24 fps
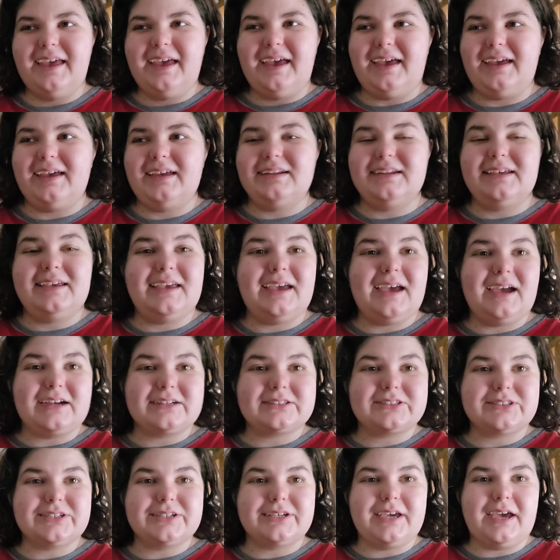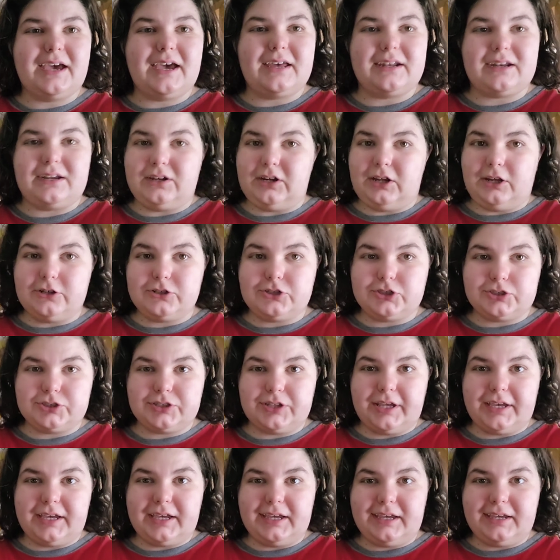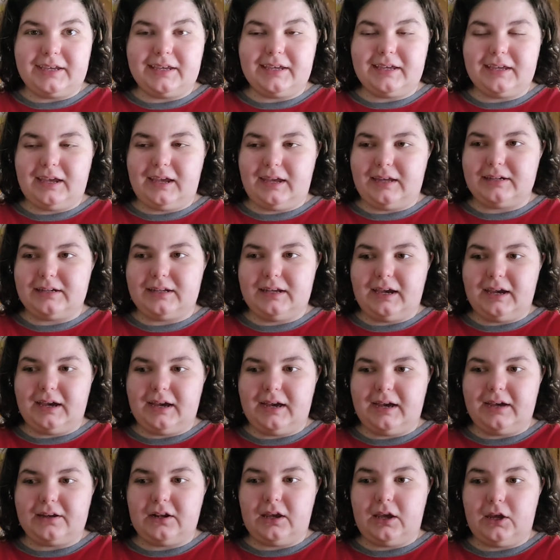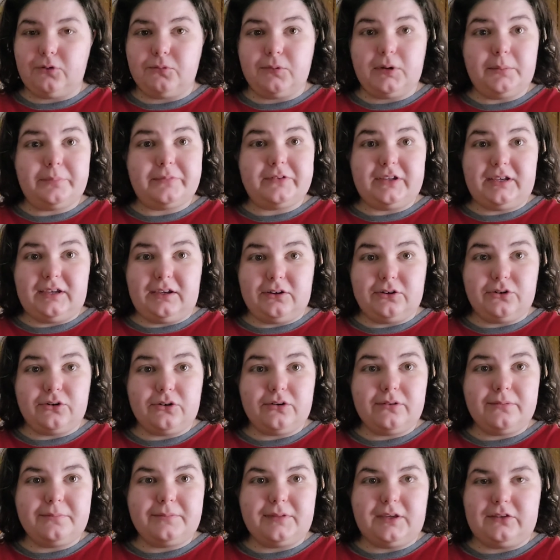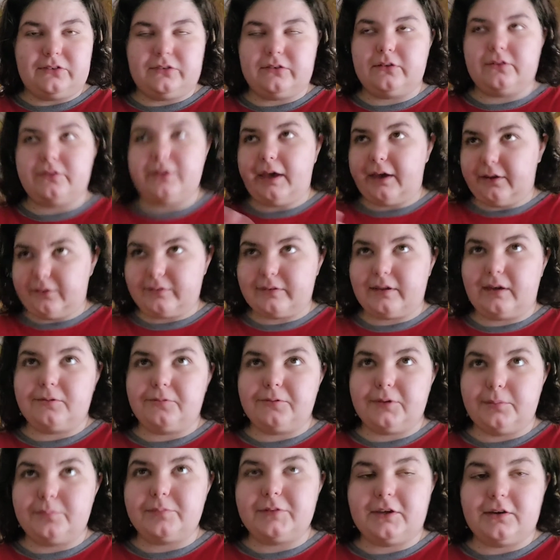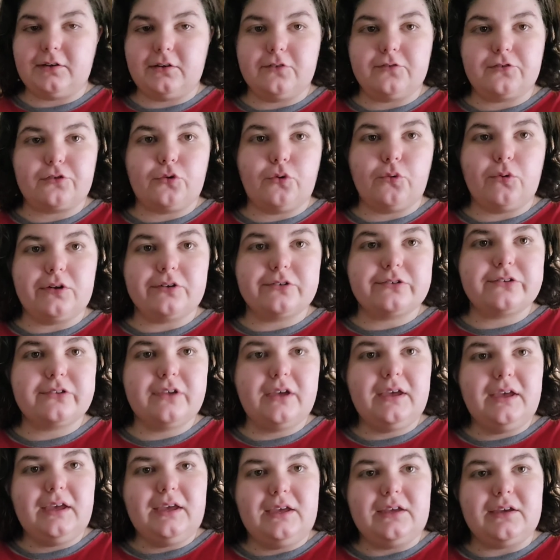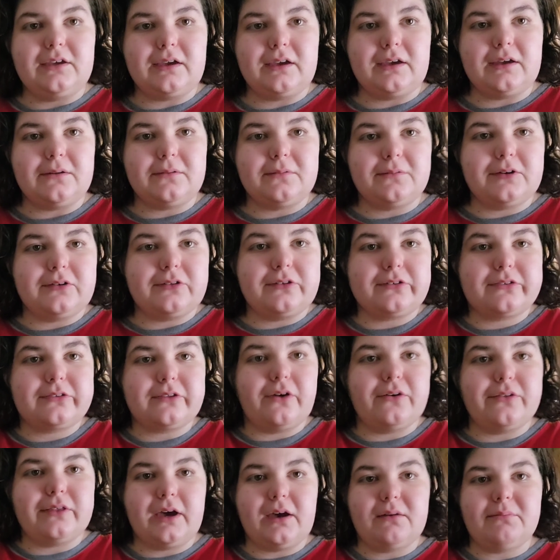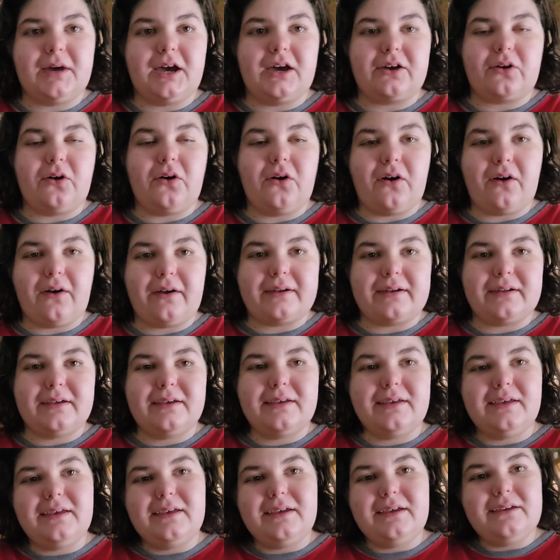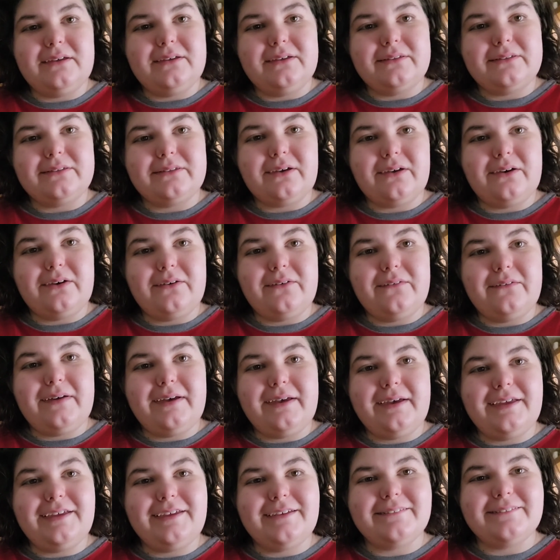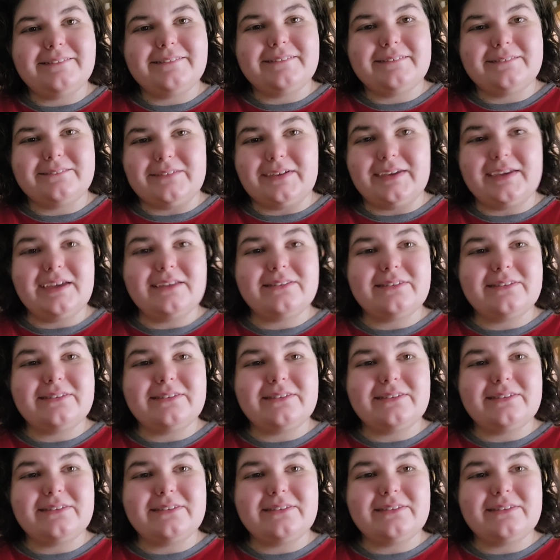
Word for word: and he actually had an injured leg and he had a ripped ear. He still has that ripped ear, of course. You can't really sew that back on. So we get to